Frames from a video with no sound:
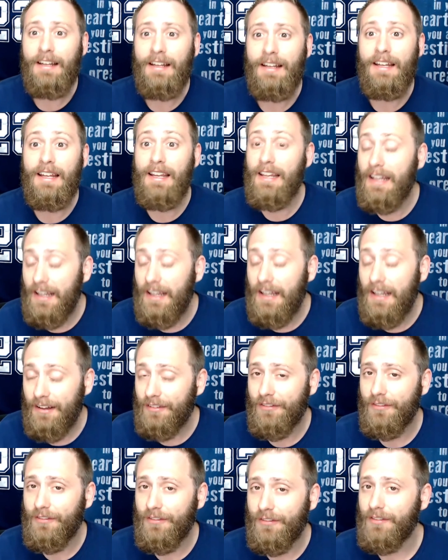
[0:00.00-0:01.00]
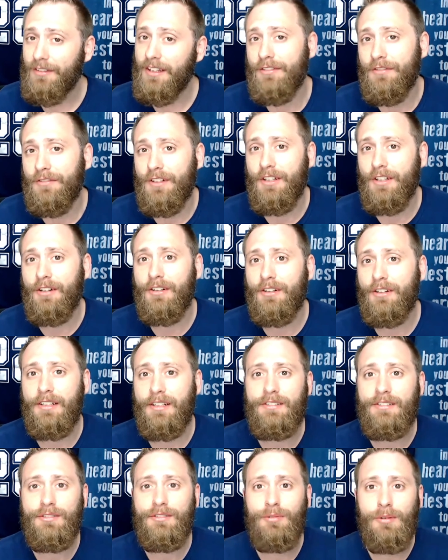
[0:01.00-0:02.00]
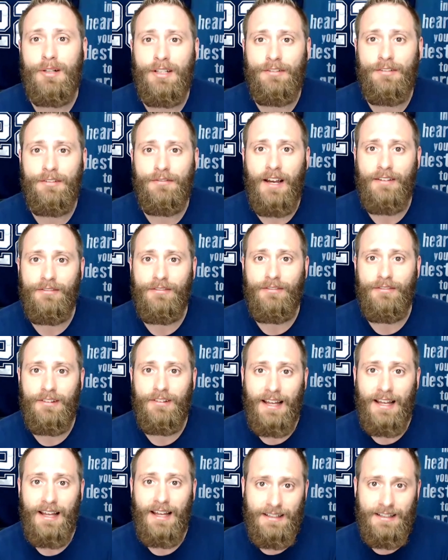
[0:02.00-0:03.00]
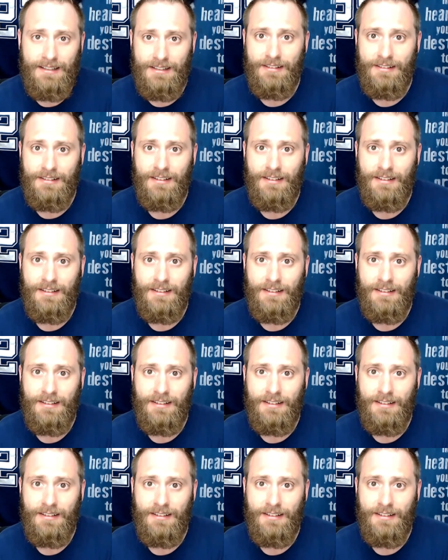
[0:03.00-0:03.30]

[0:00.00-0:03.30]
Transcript: If this video gets 25 likes